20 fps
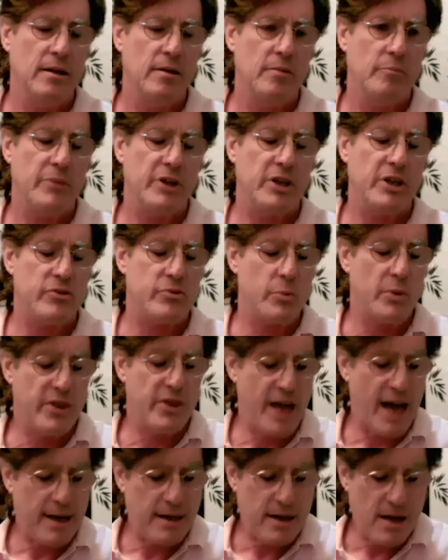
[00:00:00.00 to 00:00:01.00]
Because with
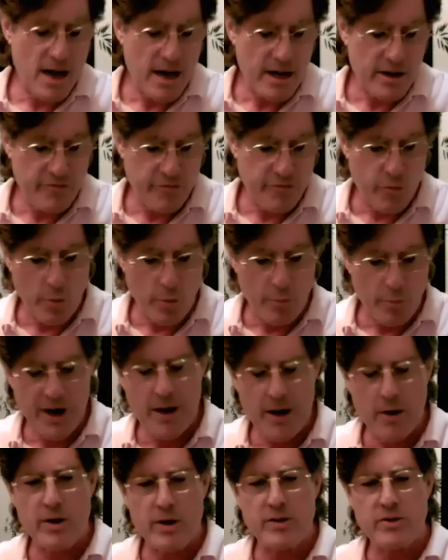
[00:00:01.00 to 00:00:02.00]
that kind of
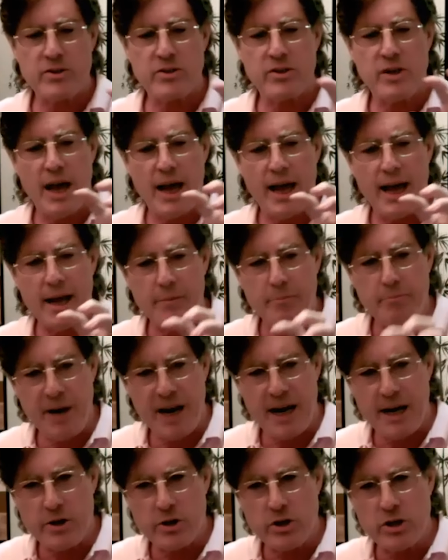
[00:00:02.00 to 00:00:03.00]
forbearance and
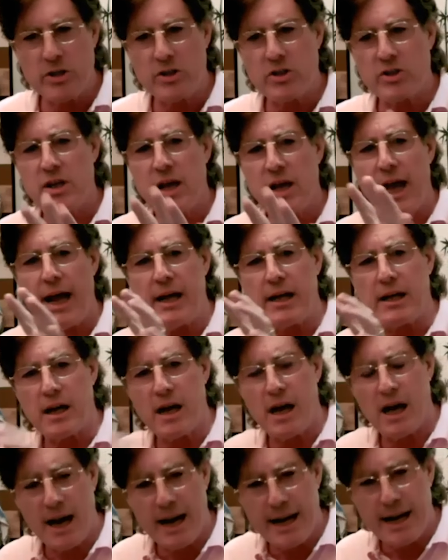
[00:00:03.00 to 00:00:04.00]
patience and
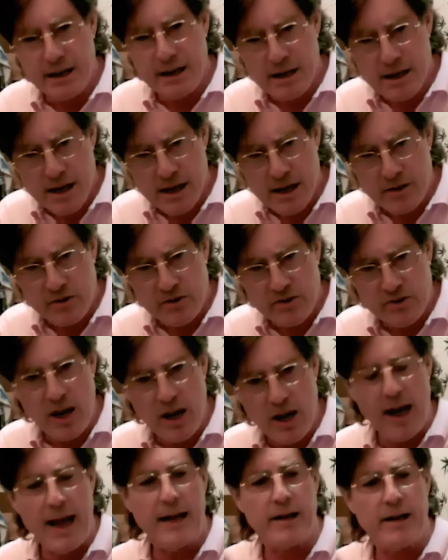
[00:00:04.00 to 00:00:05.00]
kindness
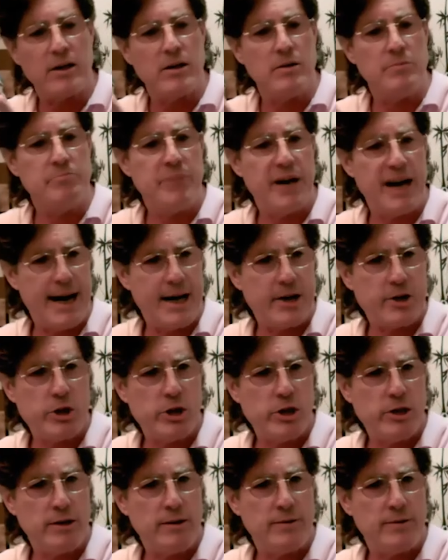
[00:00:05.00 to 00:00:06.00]
and
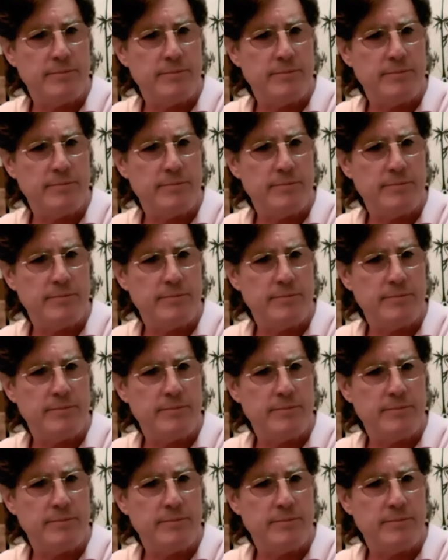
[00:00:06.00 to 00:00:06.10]
compassion,